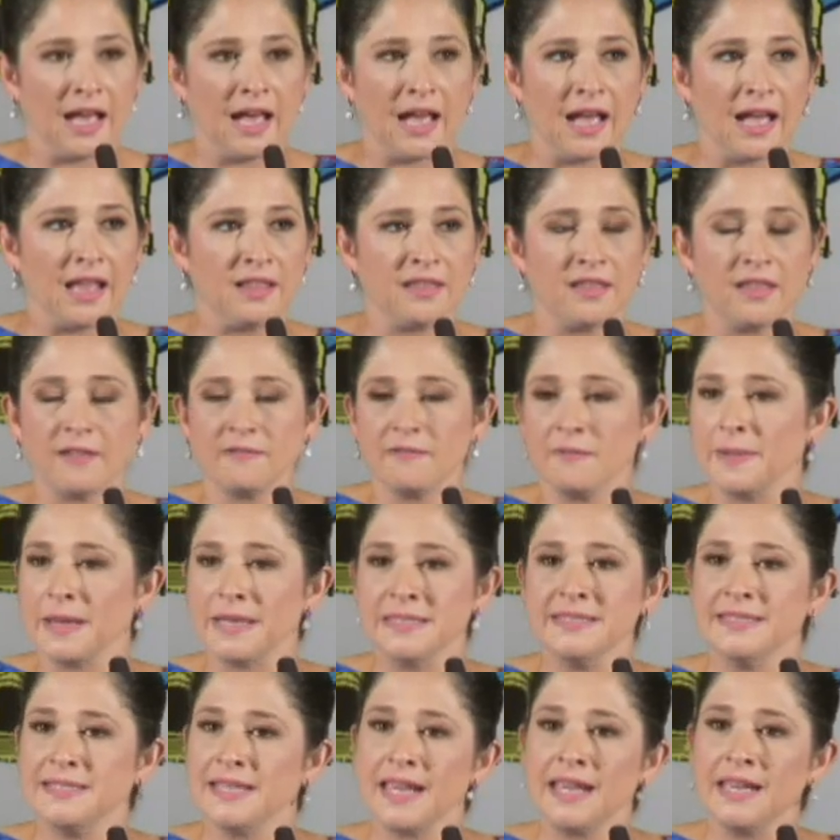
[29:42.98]
I love my
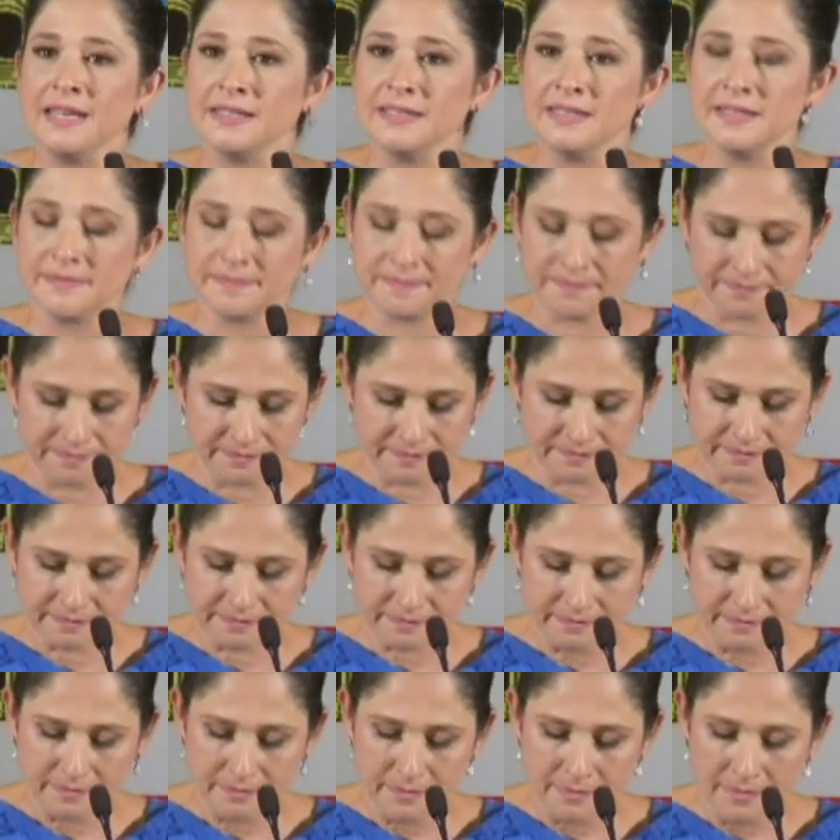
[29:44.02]
state
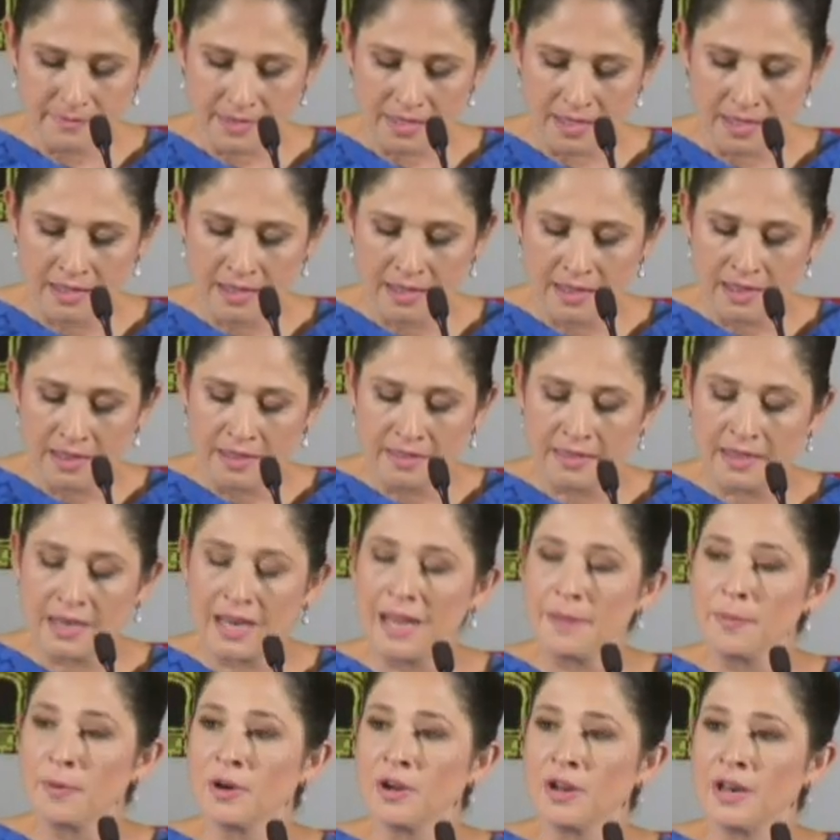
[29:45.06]
the
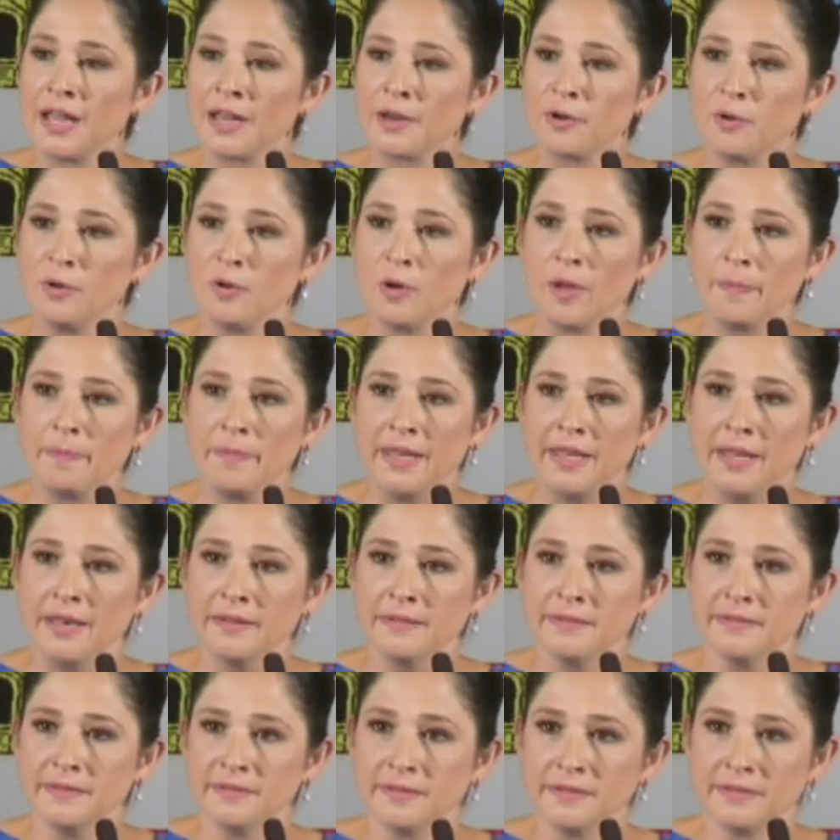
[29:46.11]
neighborhood I grew up
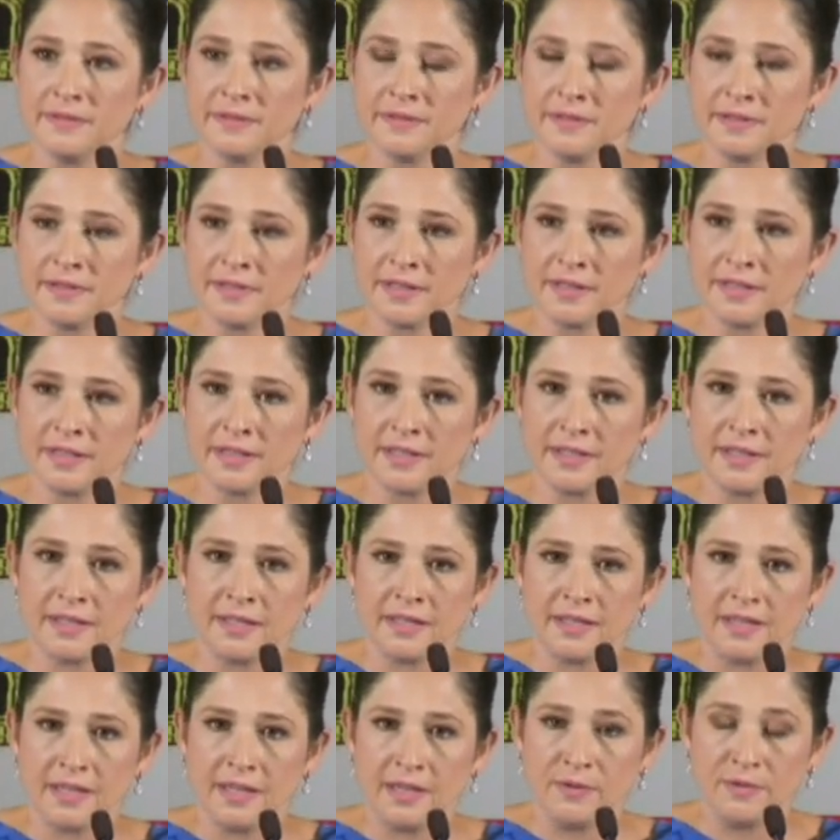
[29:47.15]
in.
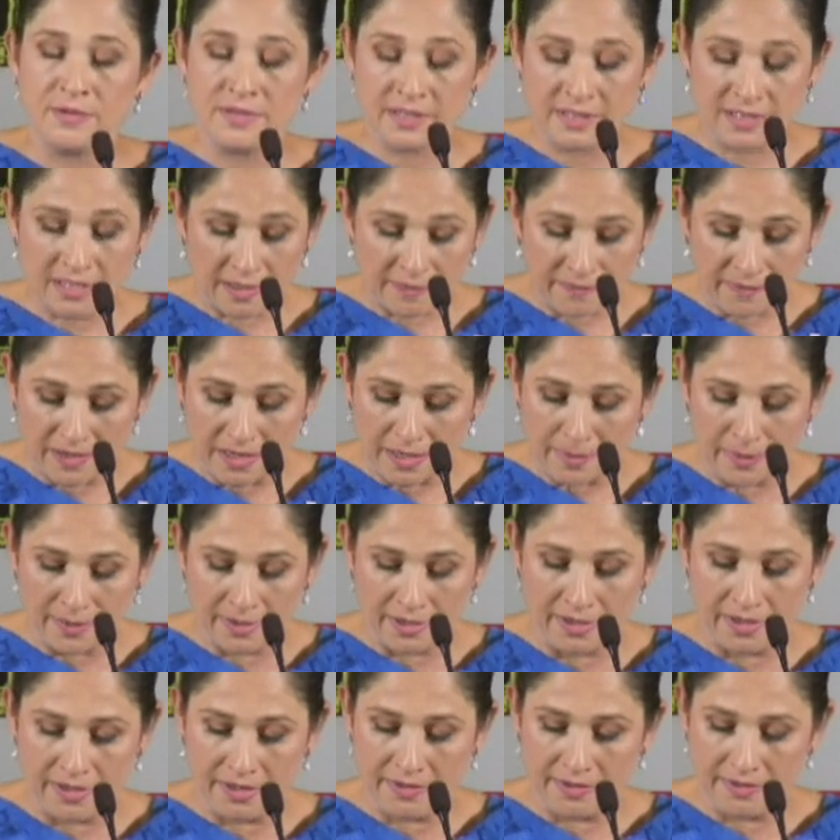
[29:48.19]
It was a tough
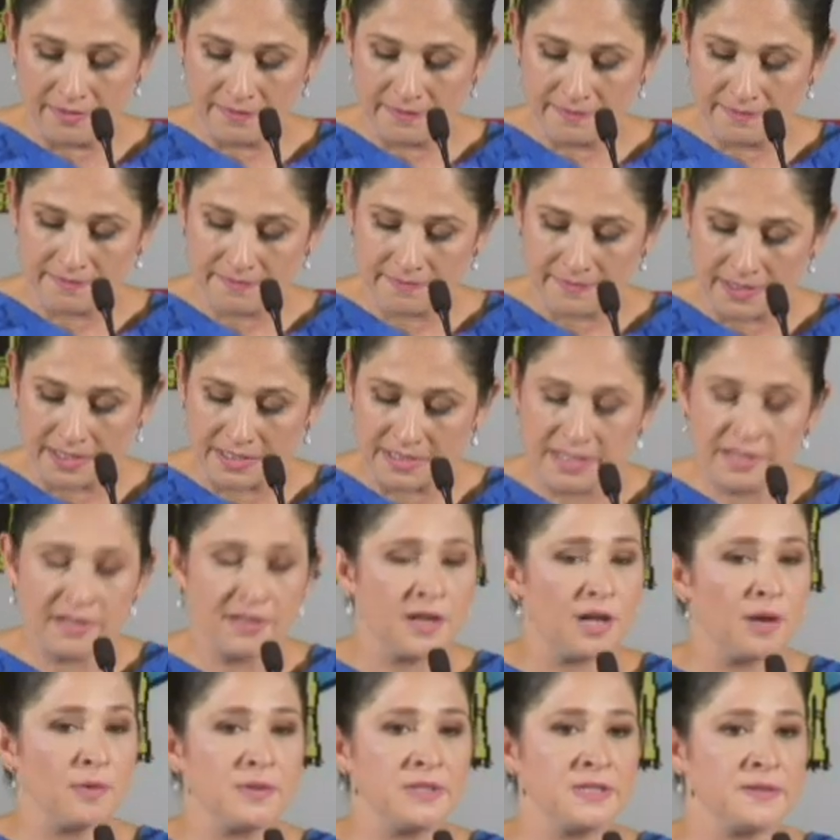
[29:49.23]
neighborhood. It
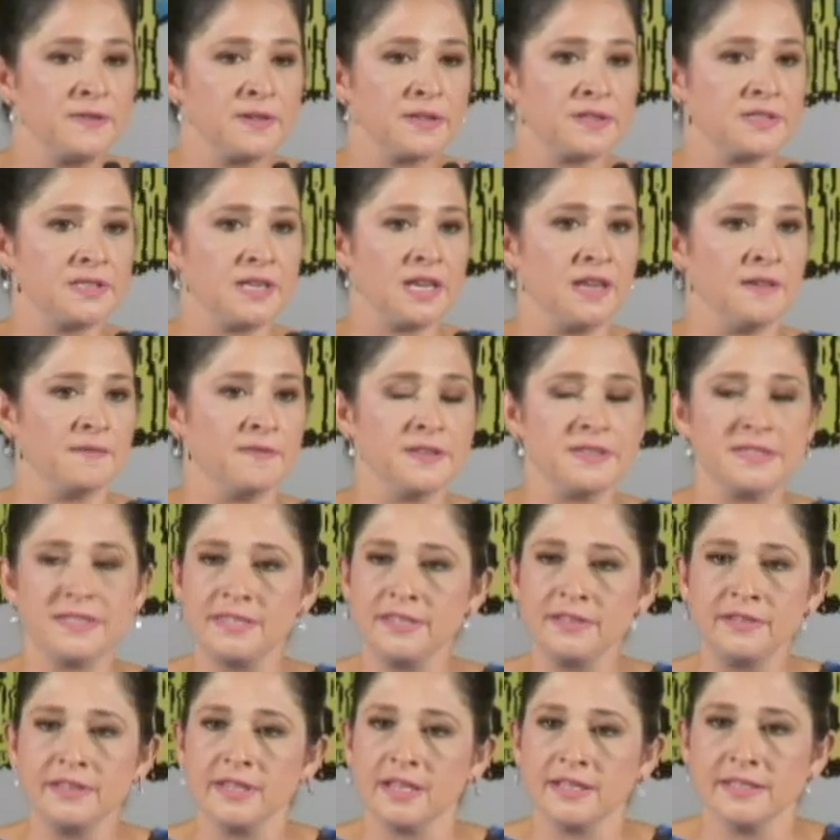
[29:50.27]
didn't always feel safe, it
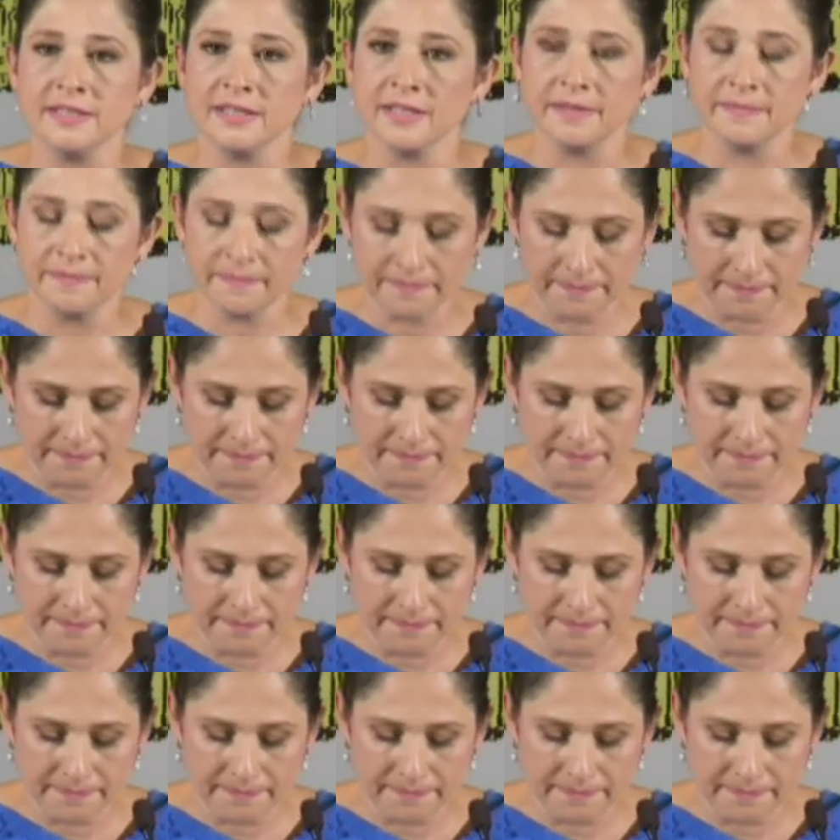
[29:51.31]
still doesn't.